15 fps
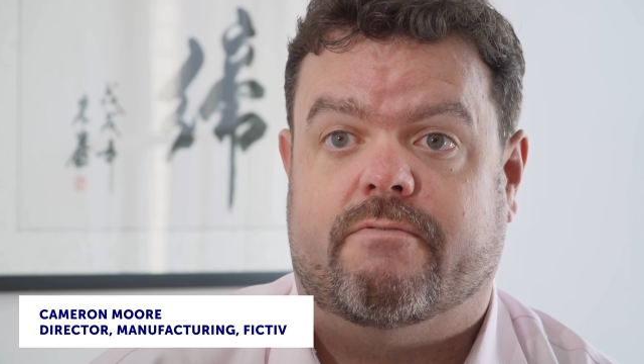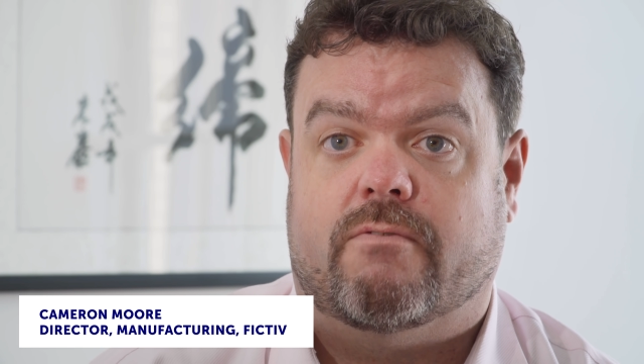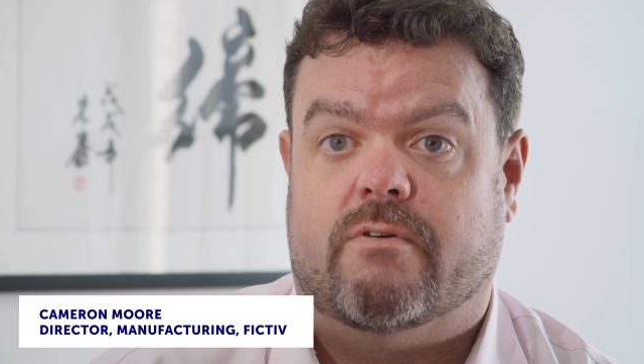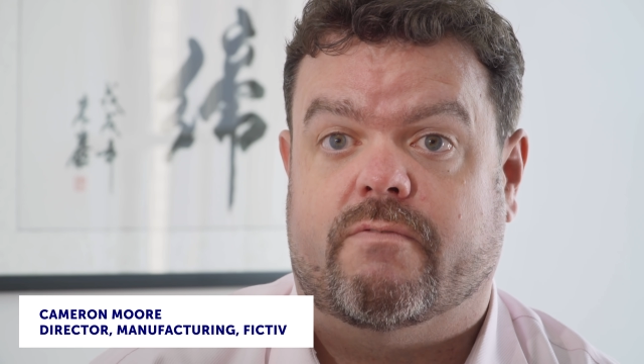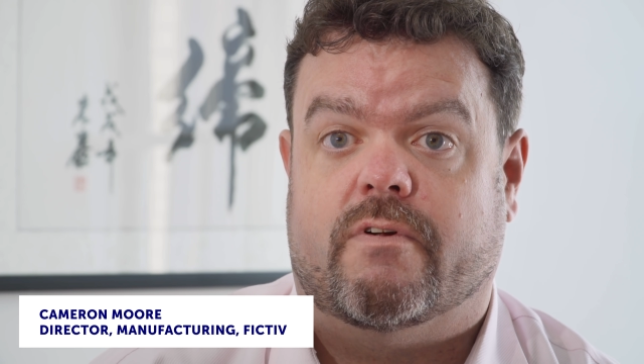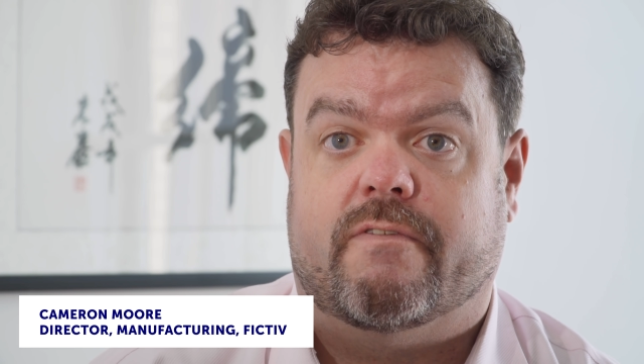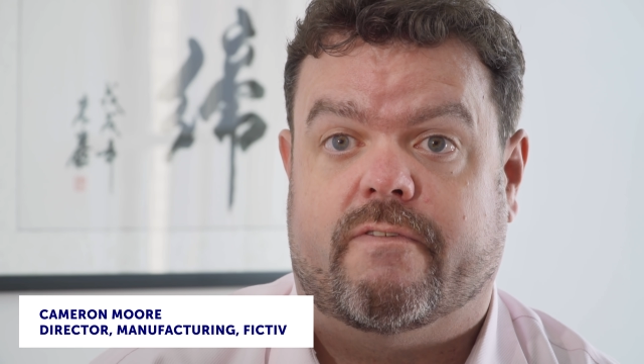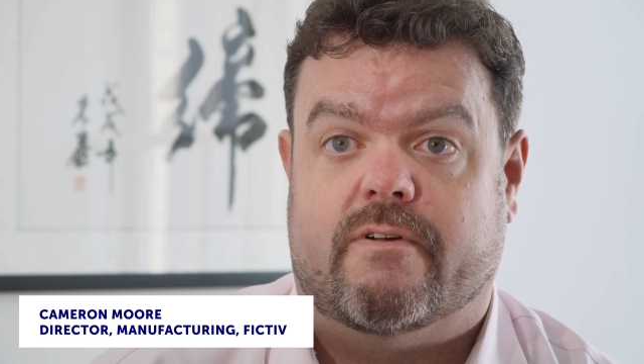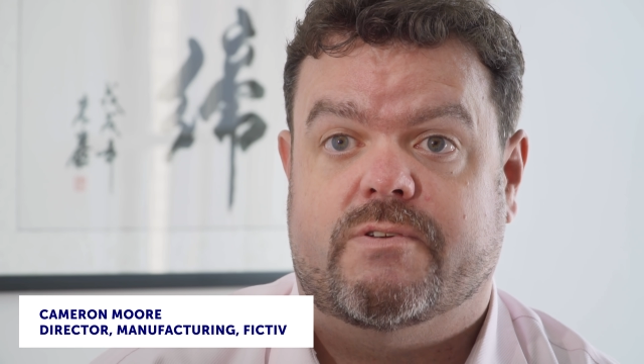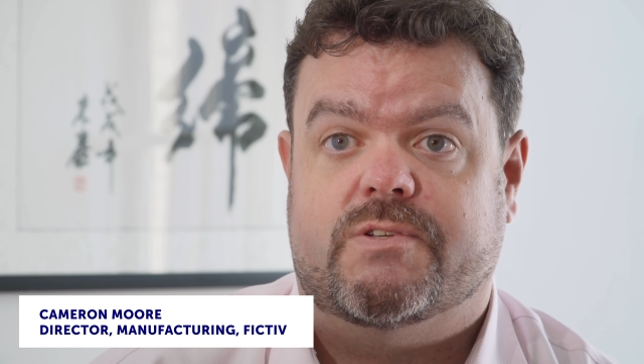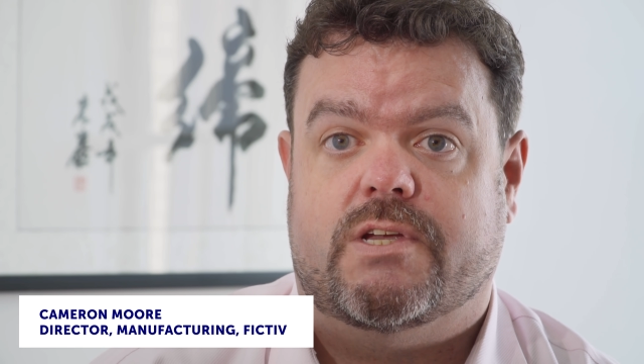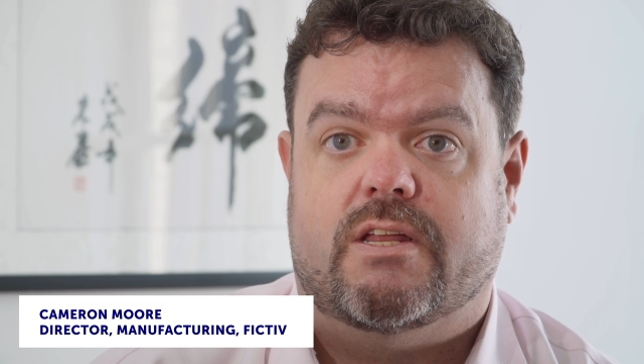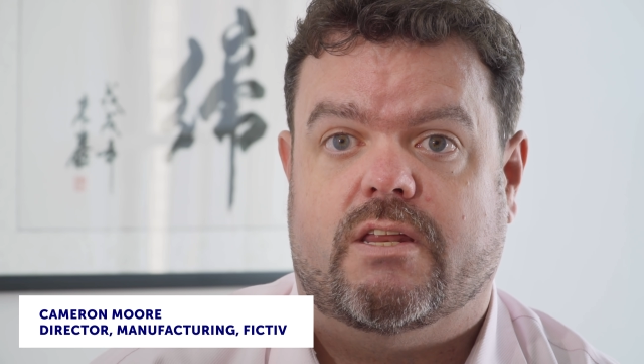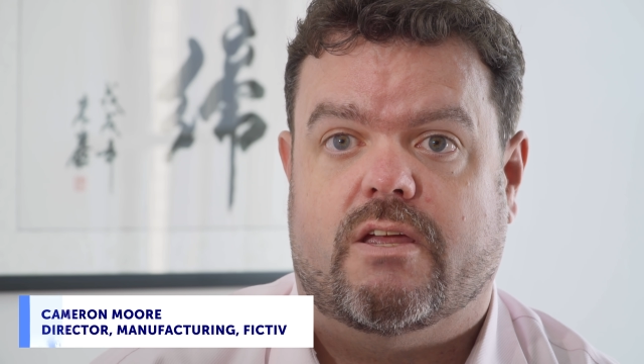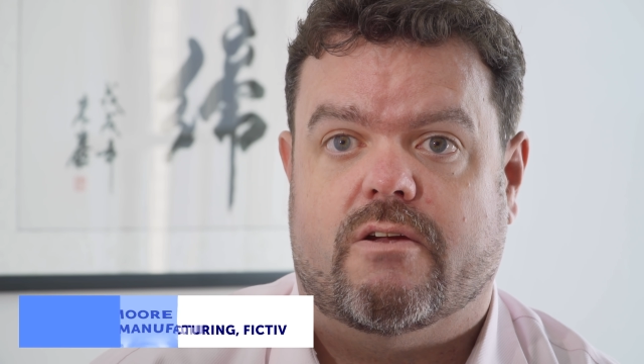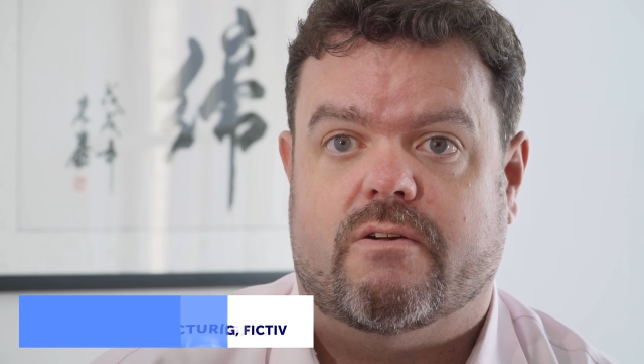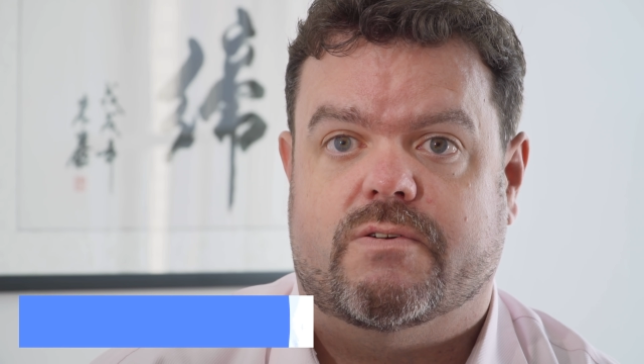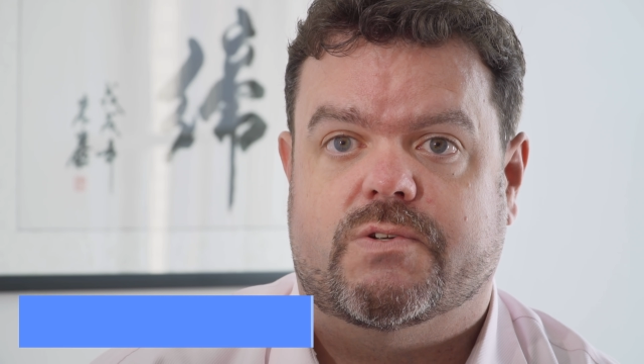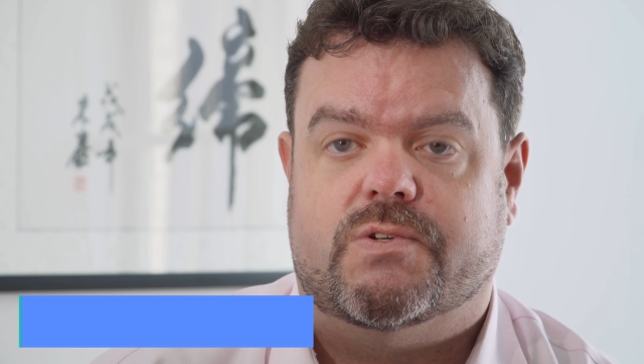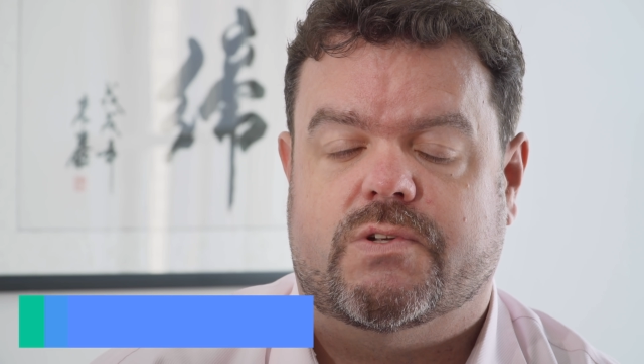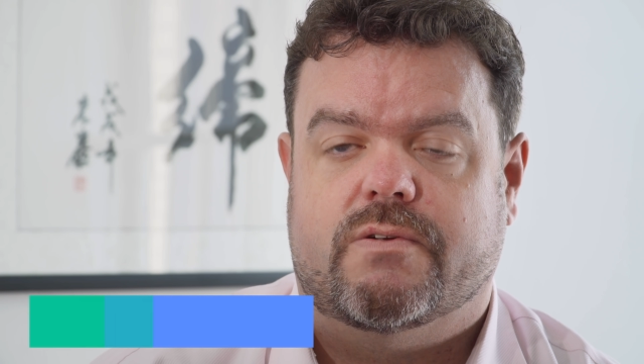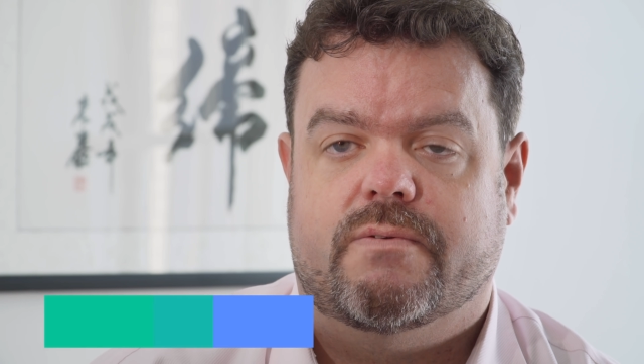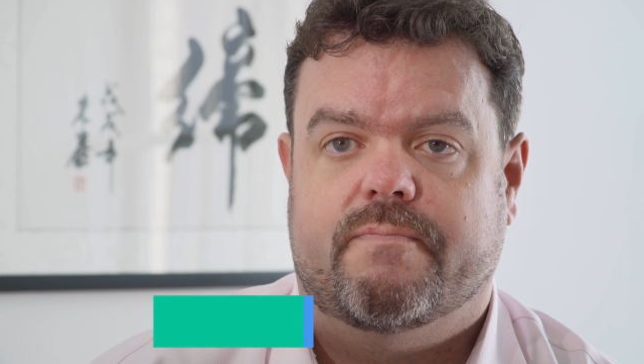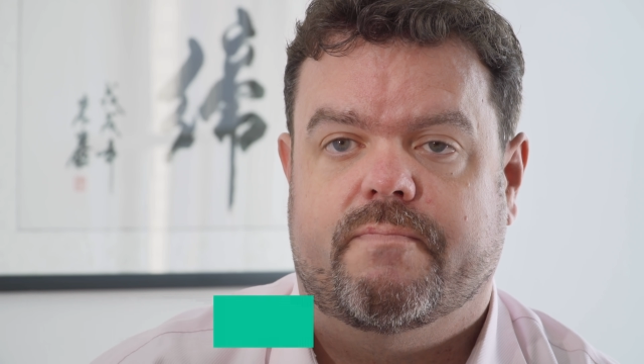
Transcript: for over 13 years.